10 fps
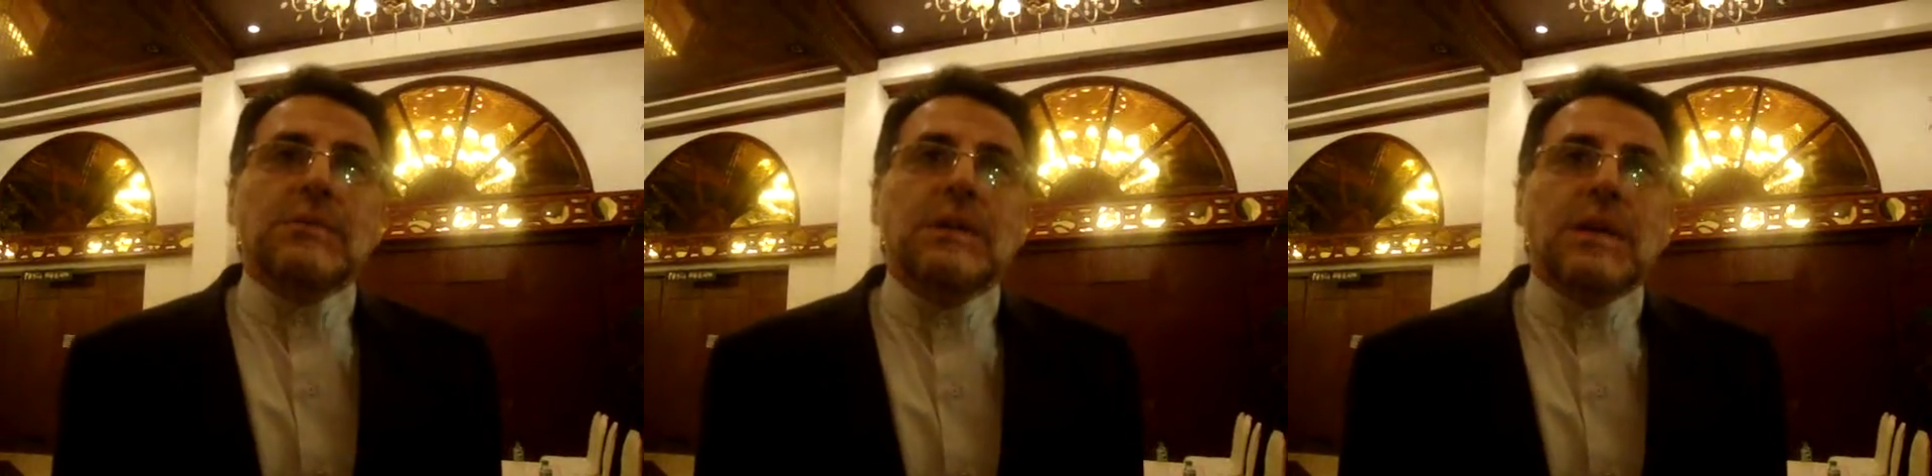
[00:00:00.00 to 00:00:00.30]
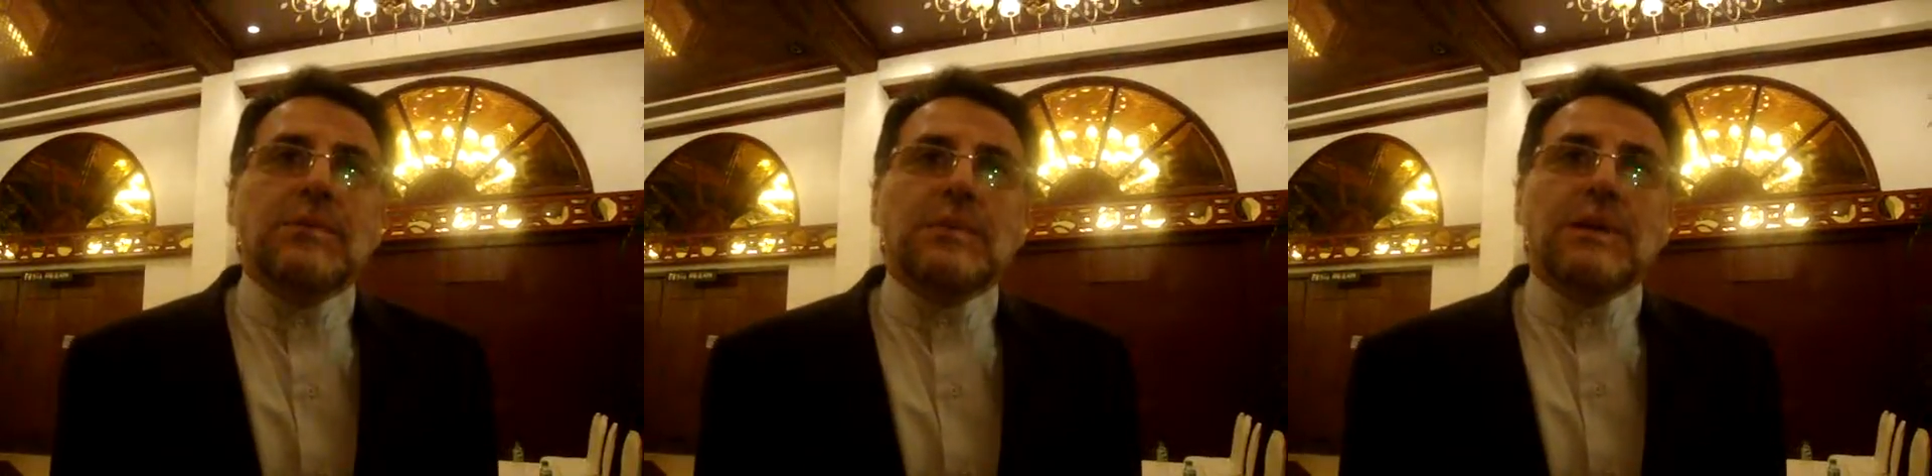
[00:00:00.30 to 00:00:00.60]
they
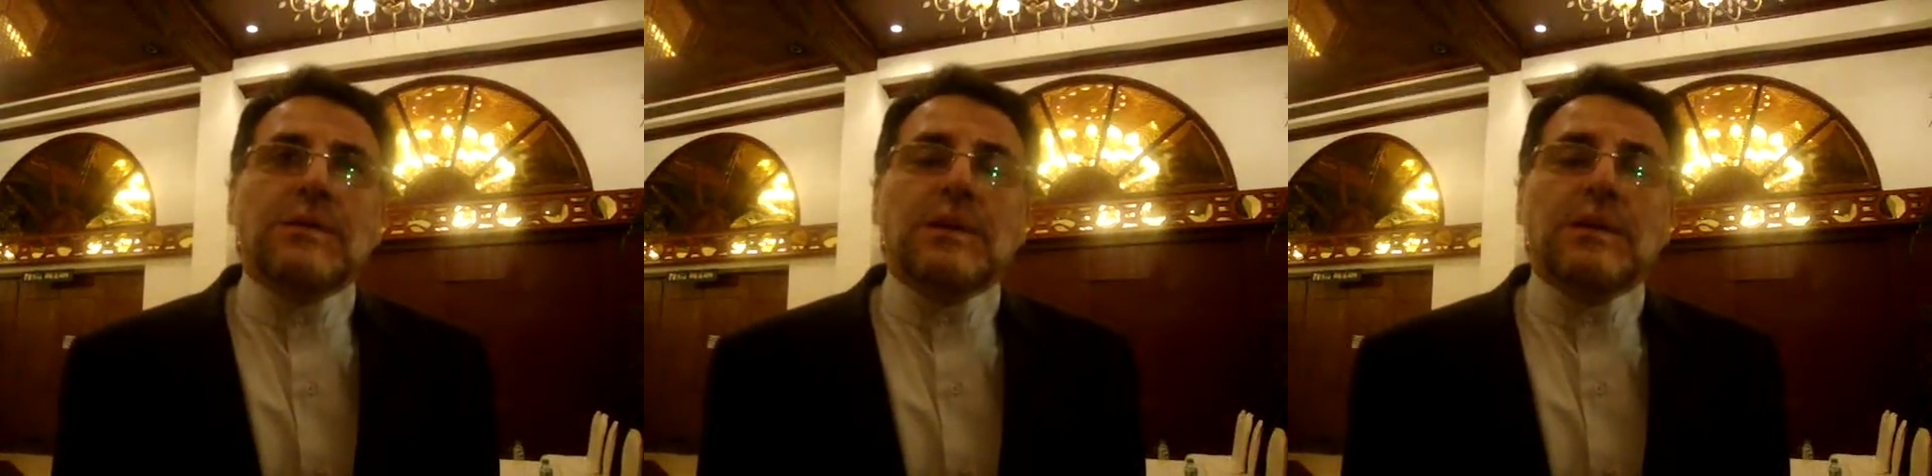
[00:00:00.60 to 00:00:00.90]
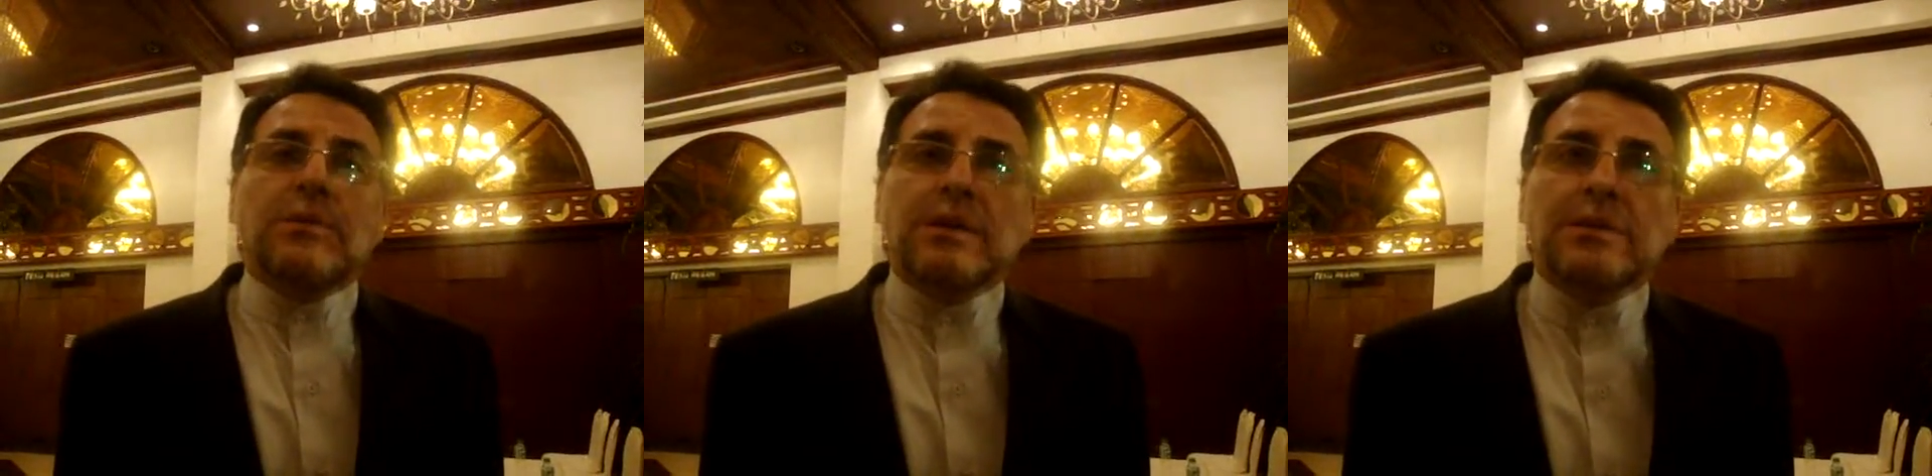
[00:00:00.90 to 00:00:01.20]
have made the
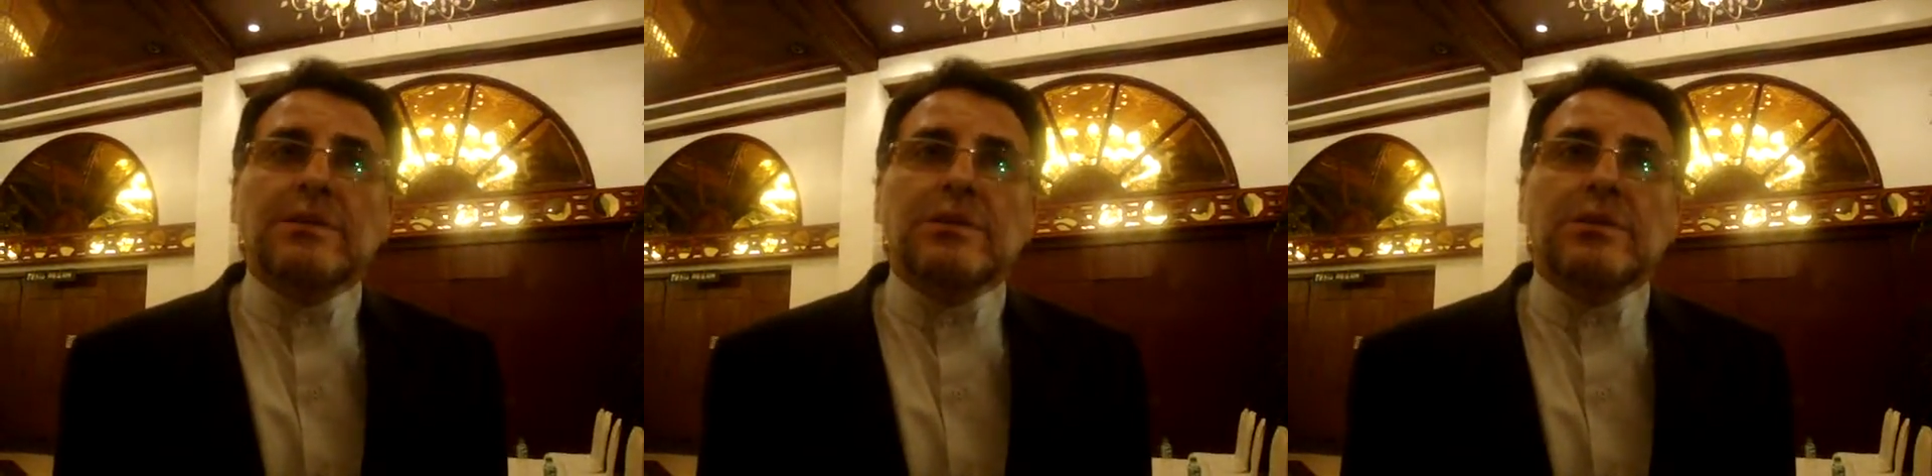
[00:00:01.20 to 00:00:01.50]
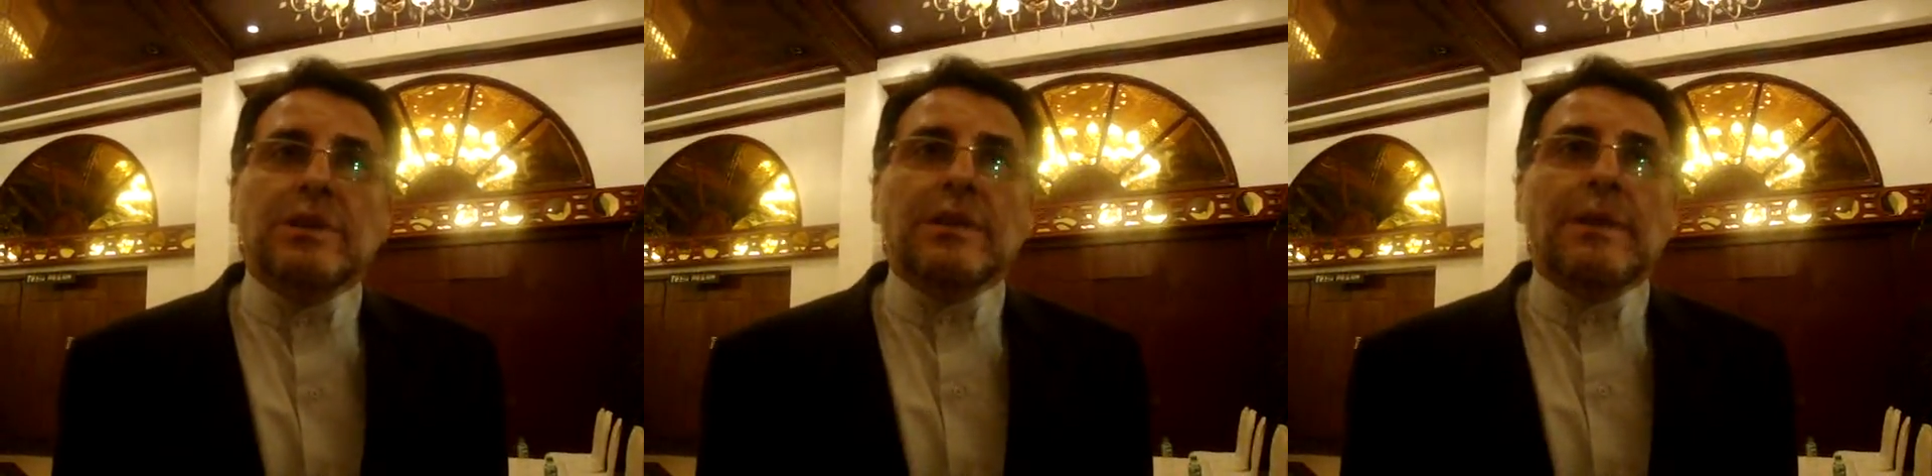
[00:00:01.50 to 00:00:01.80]
right
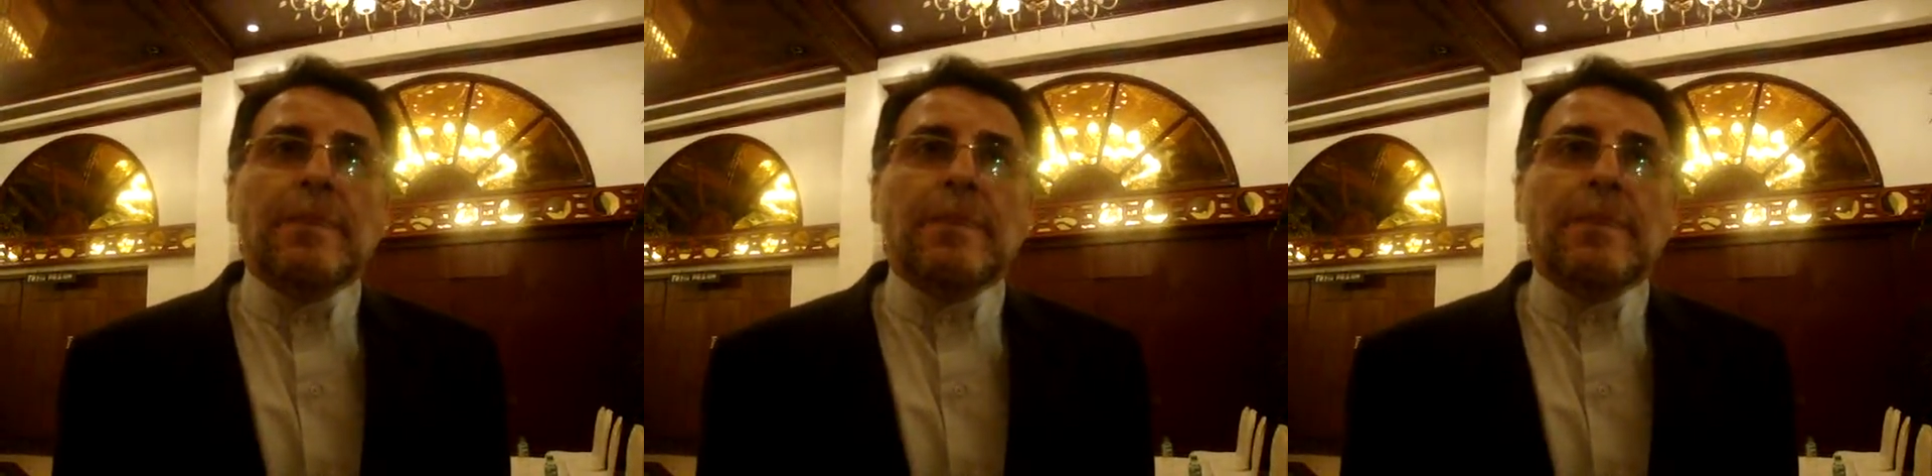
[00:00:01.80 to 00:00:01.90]
decision